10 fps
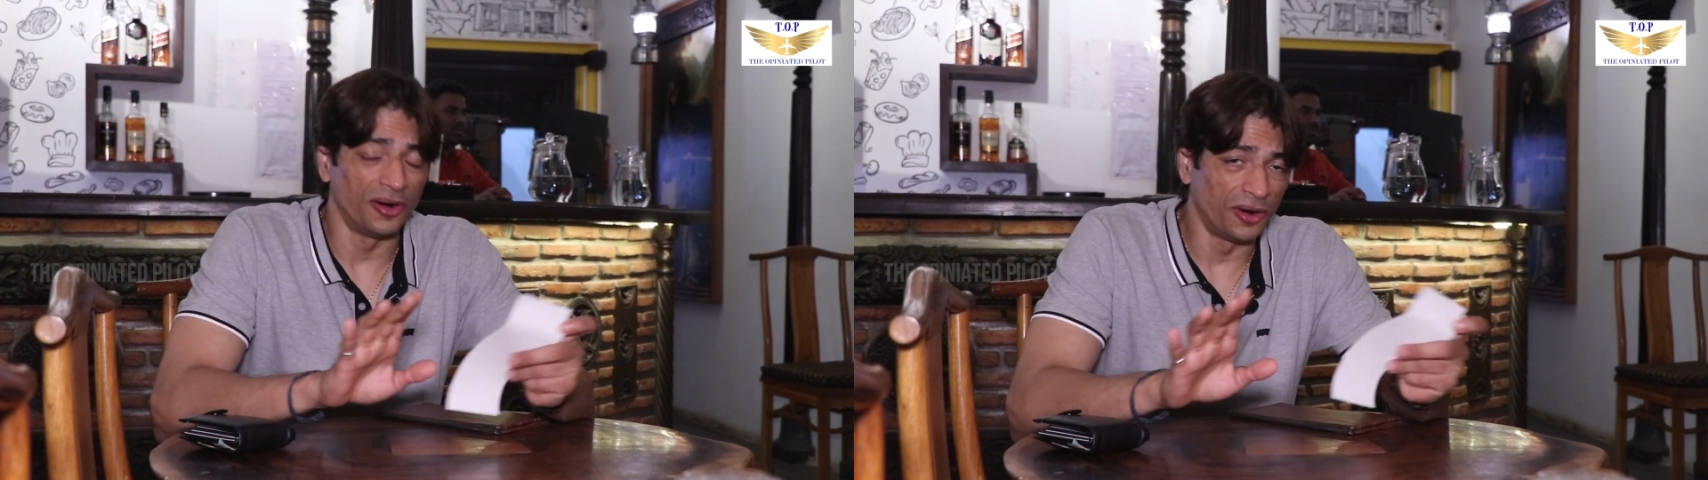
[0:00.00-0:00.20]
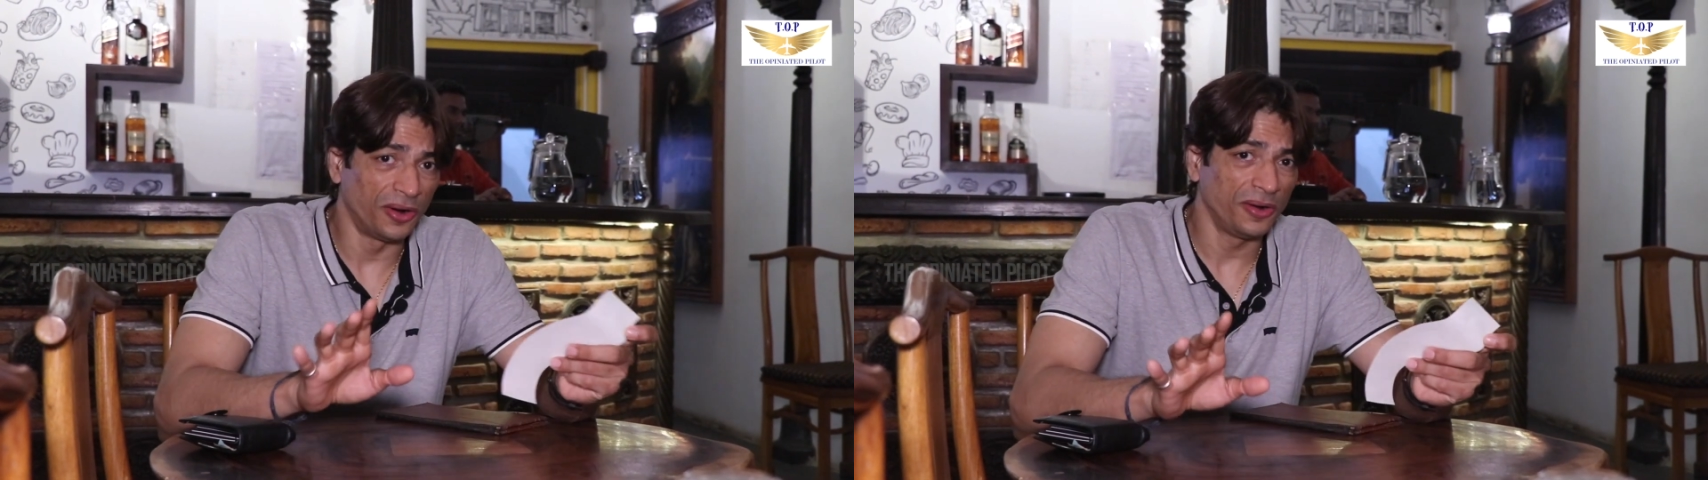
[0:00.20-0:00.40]

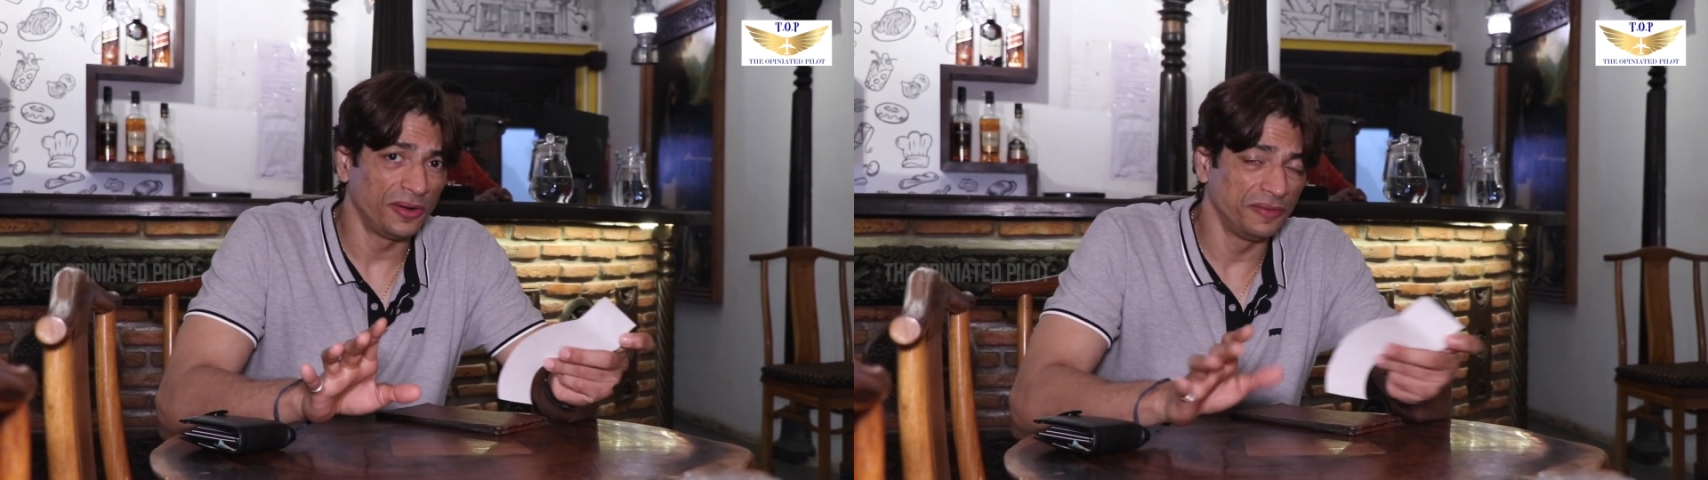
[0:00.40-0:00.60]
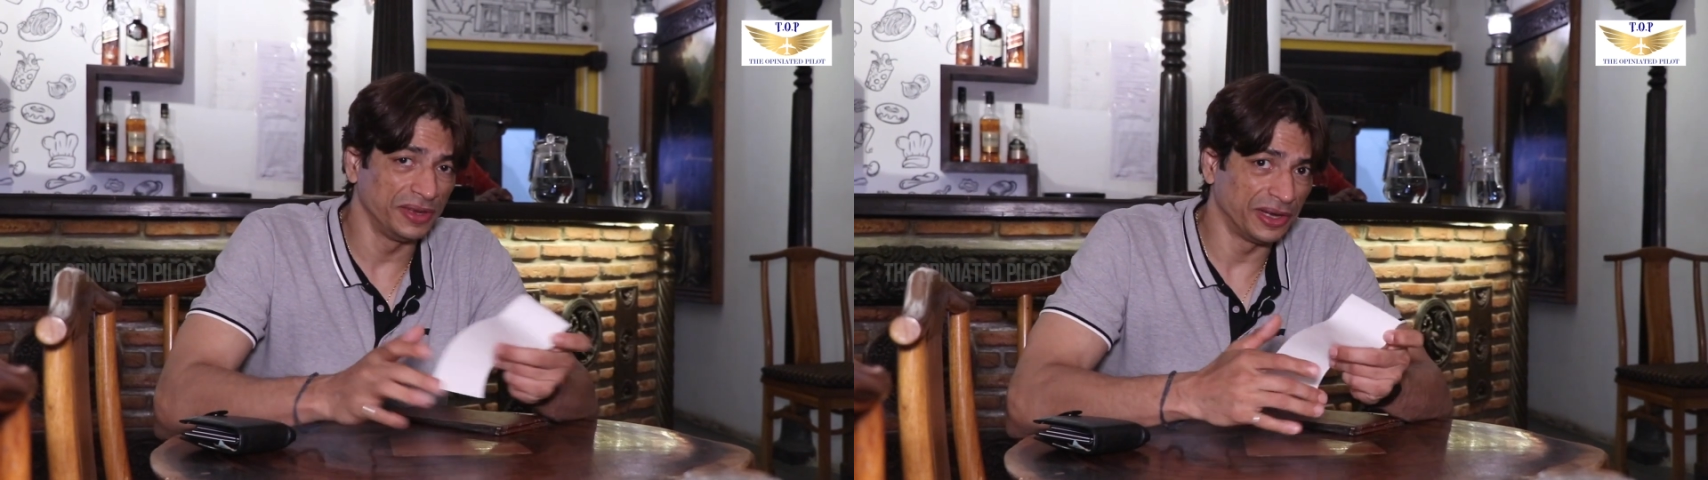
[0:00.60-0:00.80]
or
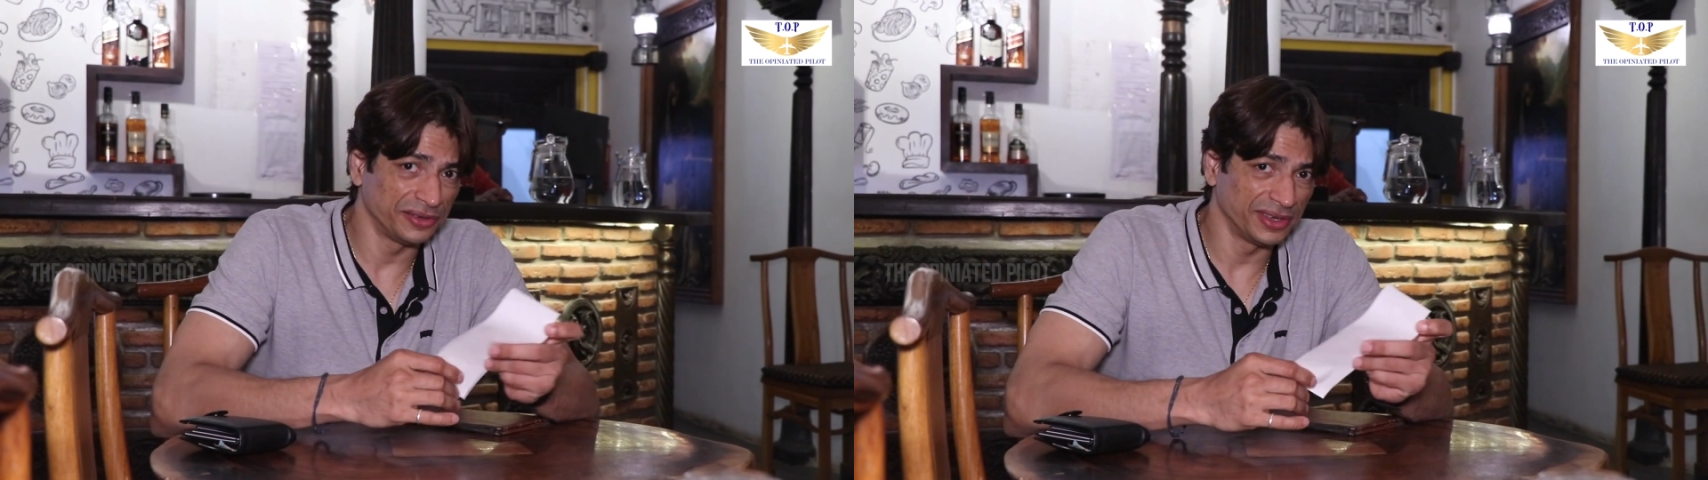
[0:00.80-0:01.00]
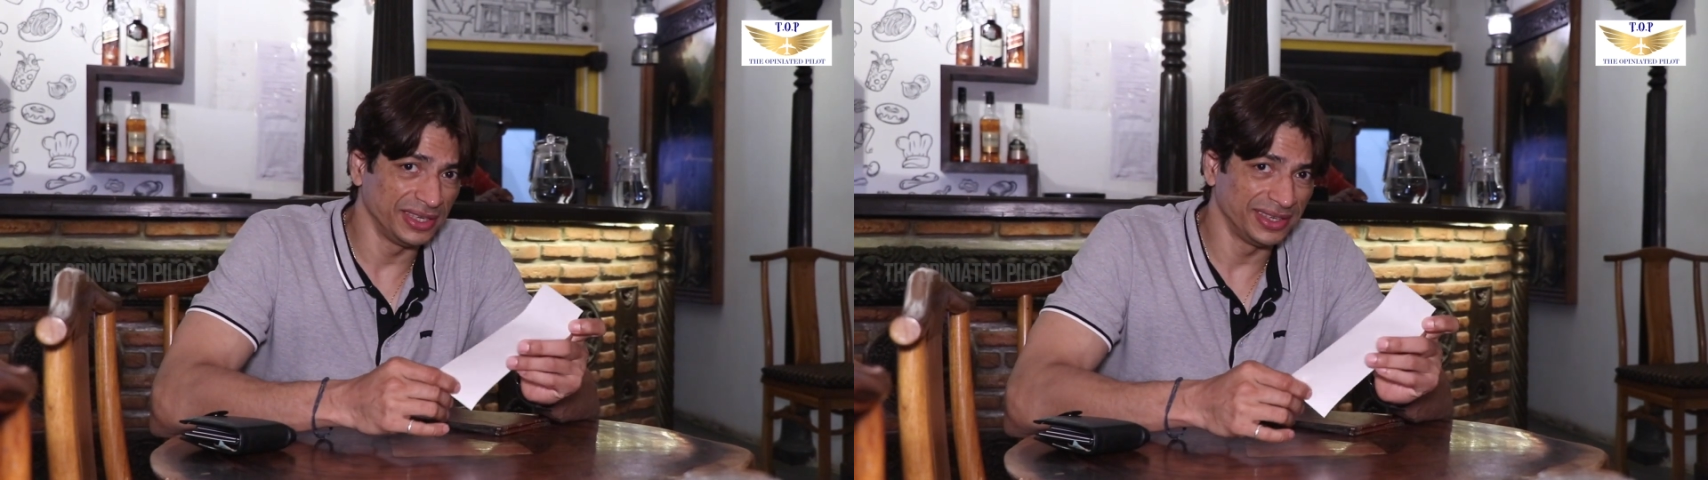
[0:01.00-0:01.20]

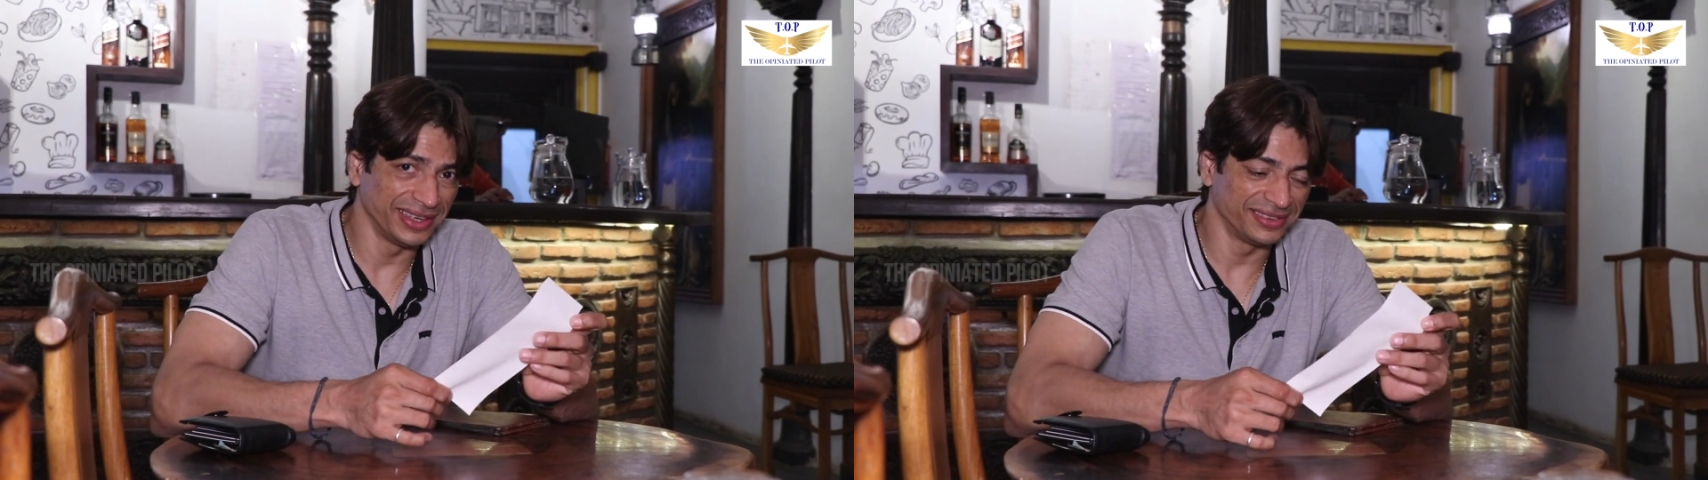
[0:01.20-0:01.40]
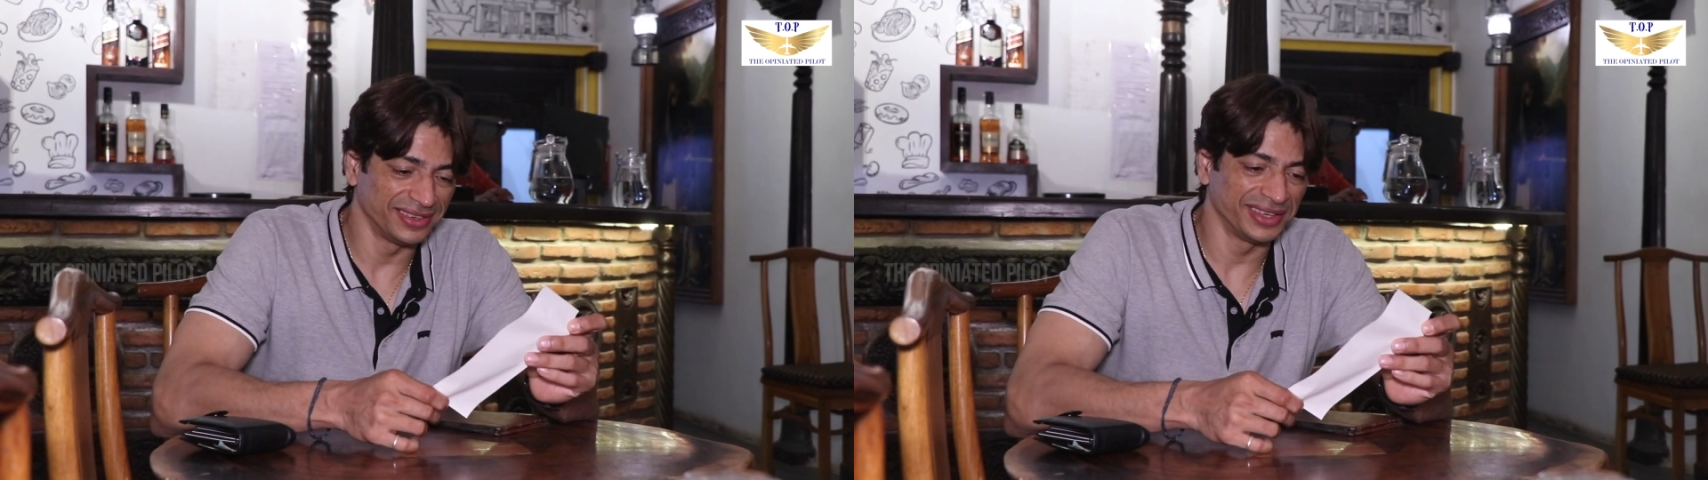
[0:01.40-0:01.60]
without any
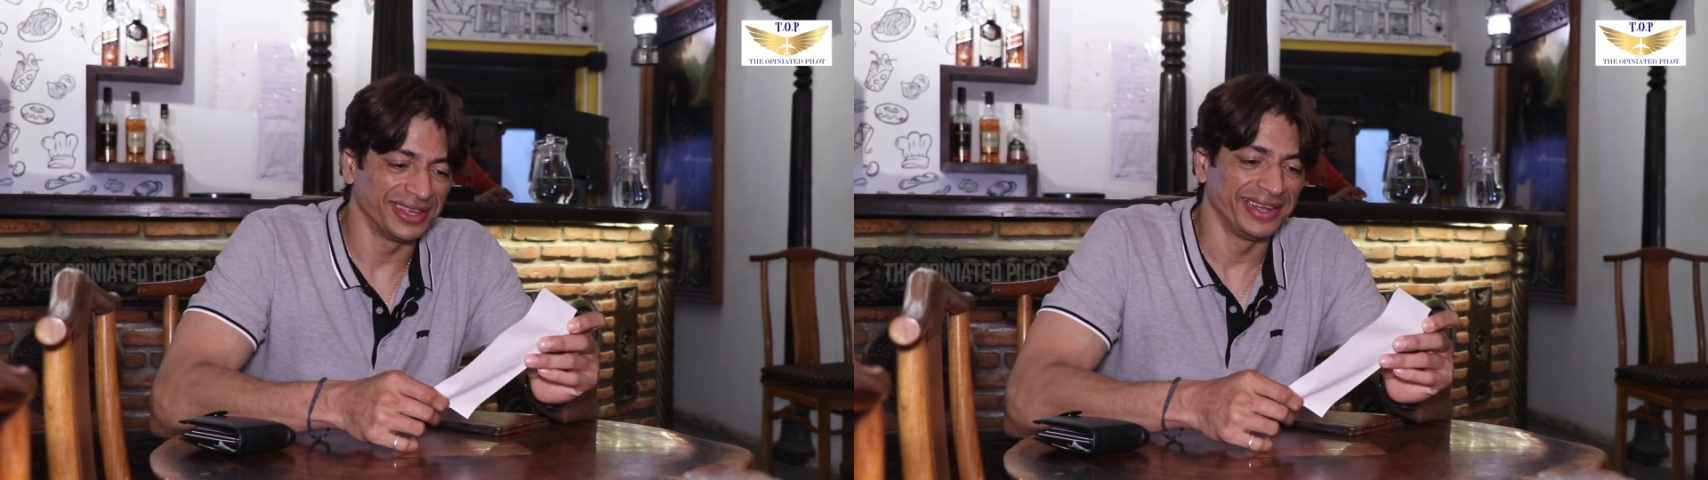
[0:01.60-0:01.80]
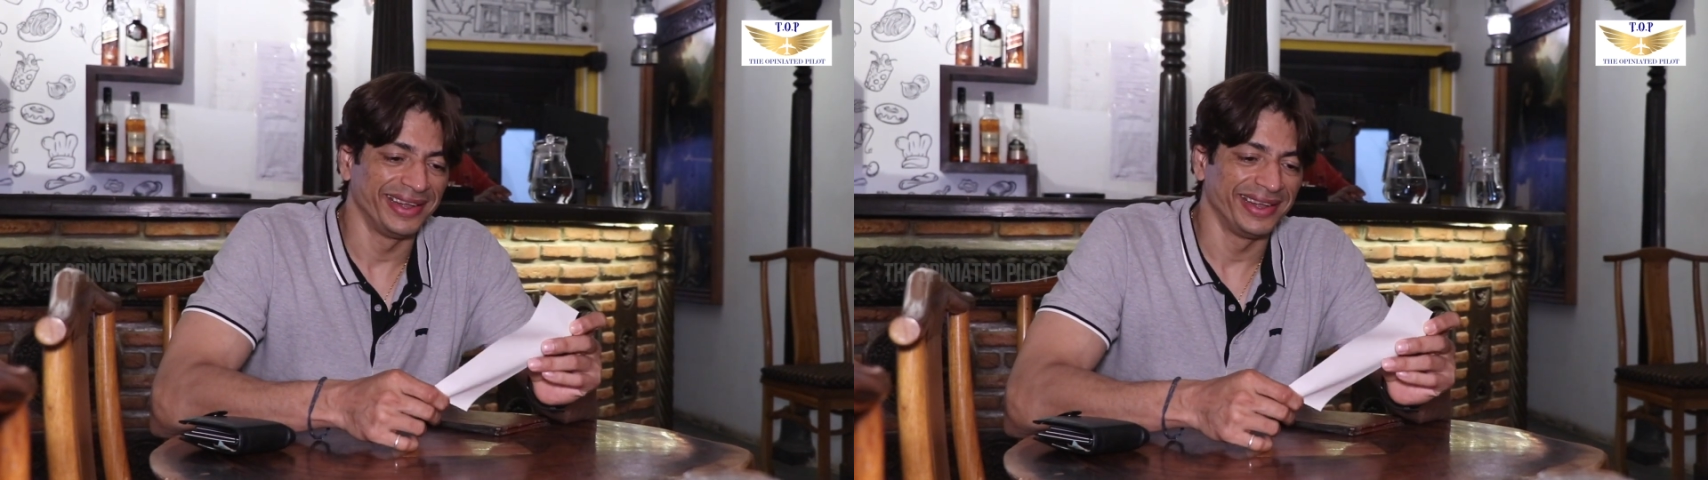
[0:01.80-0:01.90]
dessert.